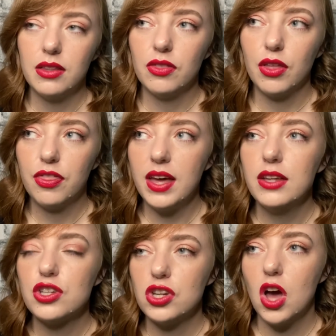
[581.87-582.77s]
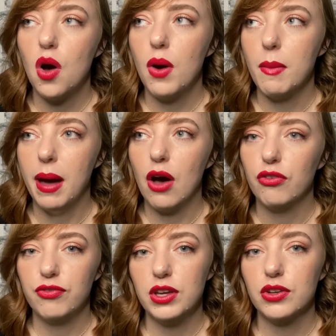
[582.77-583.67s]
The thing to know
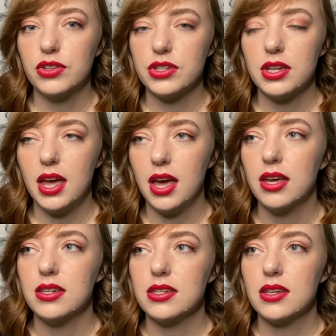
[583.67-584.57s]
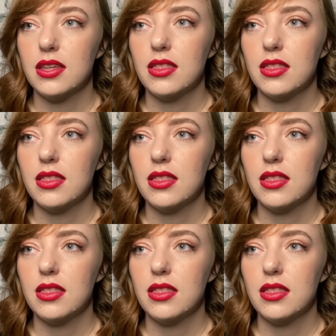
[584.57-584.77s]
about fecals is